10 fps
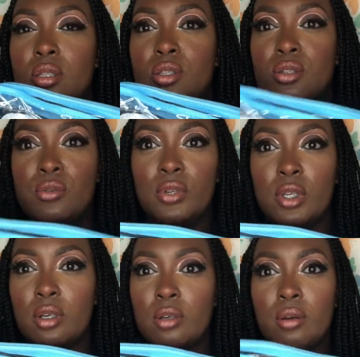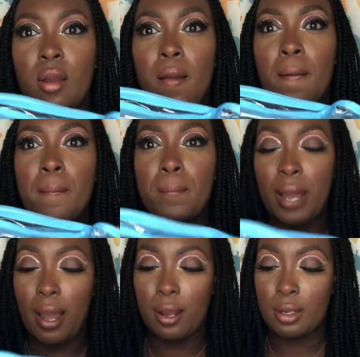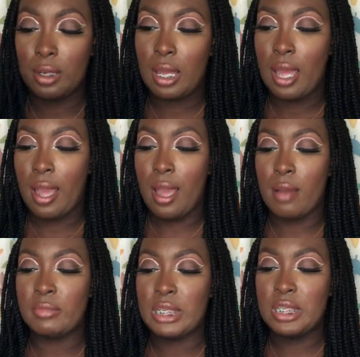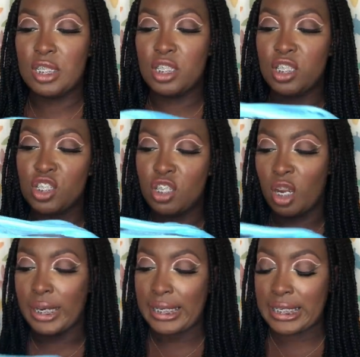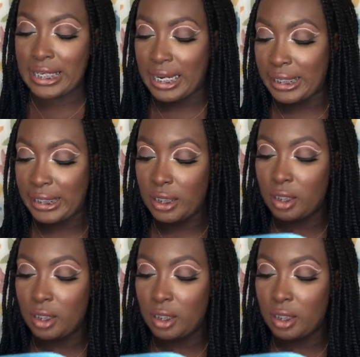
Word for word: Studio bag. Um, this is the Shany.